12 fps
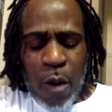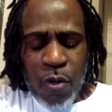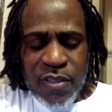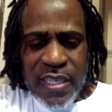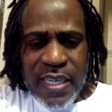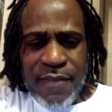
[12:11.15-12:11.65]
I
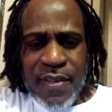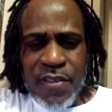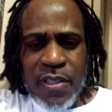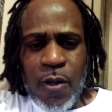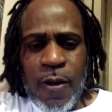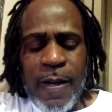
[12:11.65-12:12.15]
want you to give
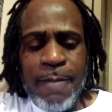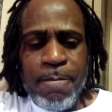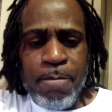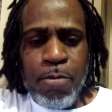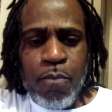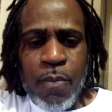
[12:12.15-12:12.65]
this thought.
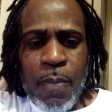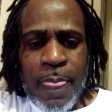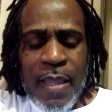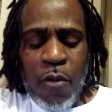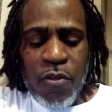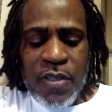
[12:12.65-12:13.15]

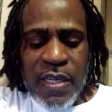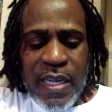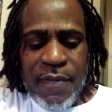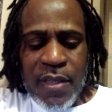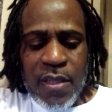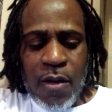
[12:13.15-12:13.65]
I want you to
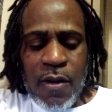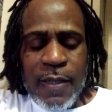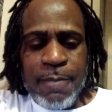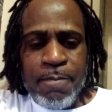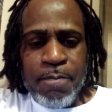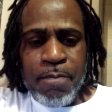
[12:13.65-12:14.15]
give it thought.